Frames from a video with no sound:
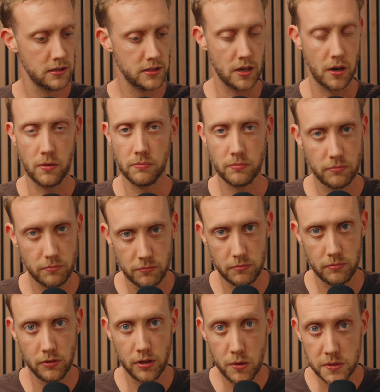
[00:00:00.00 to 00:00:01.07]
Don't
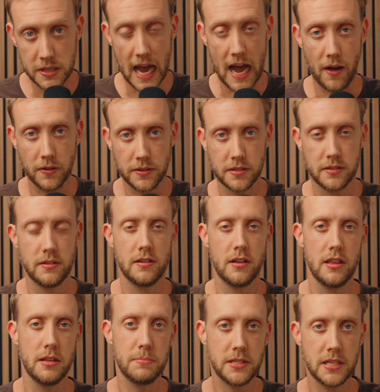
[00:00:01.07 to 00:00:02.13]
lose out
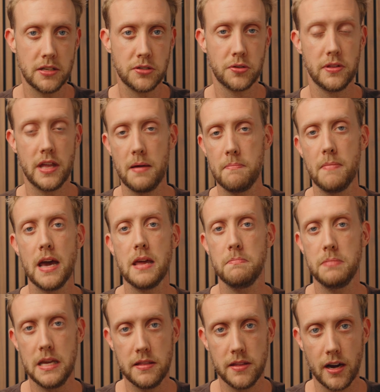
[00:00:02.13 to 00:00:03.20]
on the potential that
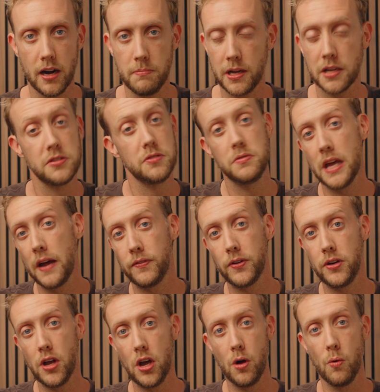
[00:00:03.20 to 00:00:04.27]
might be there, because you
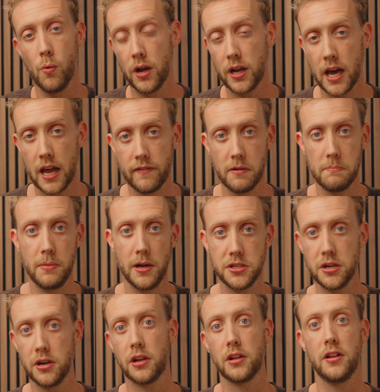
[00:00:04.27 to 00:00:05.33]
never know what kind of a
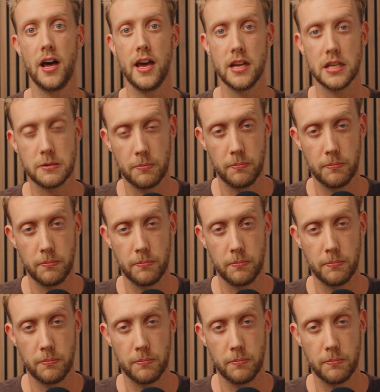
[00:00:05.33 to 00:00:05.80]
budget a client is